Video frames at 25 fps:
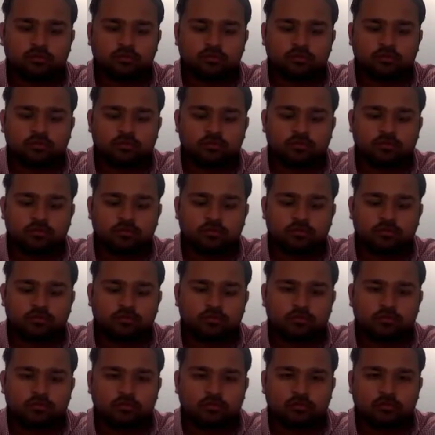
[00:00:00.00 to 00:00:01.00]

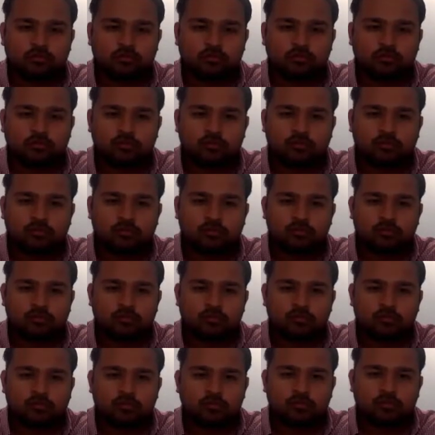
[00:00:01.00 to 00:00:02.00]

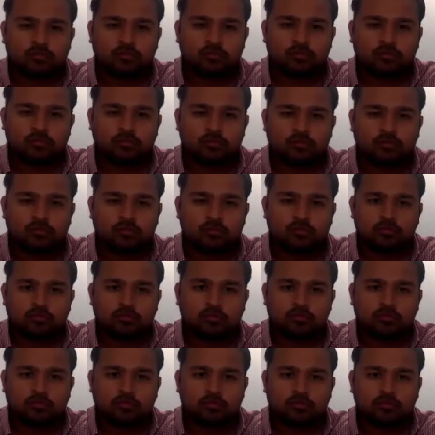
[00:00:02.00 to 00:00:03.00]

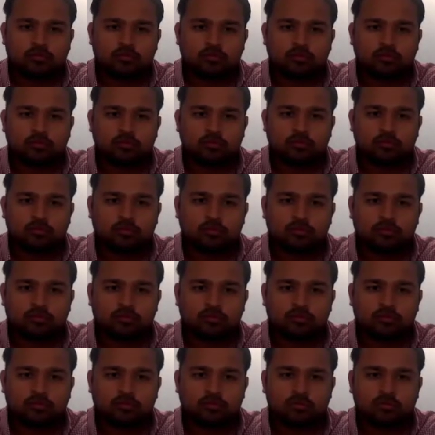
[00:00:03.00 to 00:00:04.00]

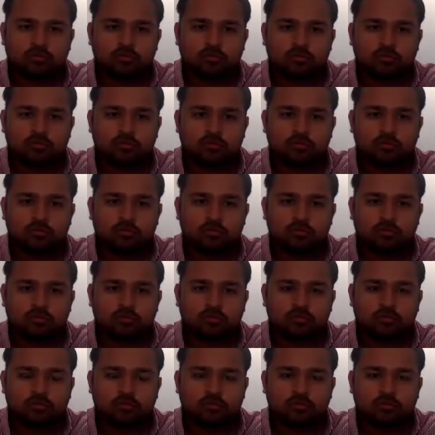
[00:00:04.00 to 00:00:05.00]

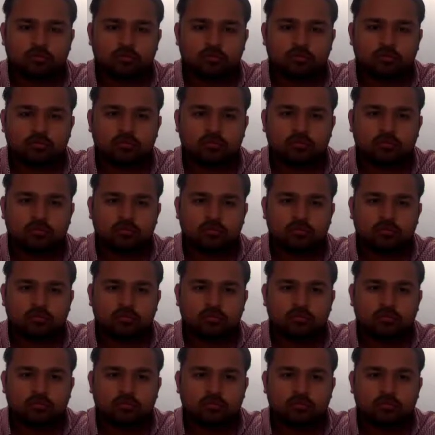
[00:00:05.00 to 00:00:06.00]

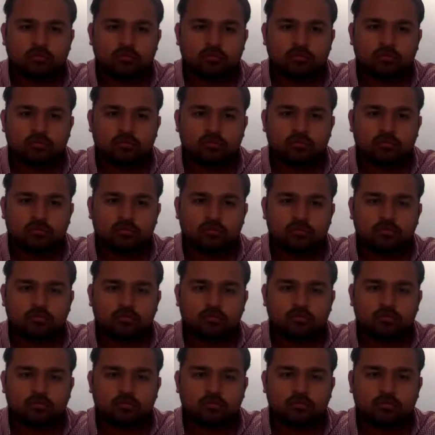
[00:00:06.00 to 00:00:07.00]

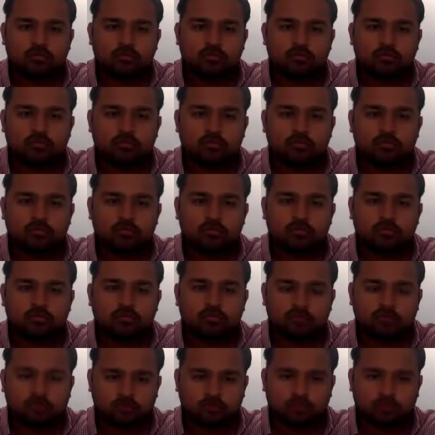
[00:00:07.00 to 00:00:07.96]
The person shown says nothing.